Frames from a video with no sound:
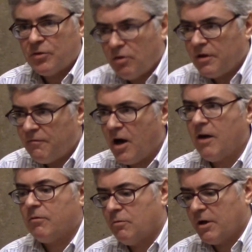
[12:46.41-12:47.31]
and
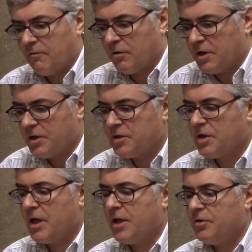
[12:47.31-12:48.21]
35 or whatever it is,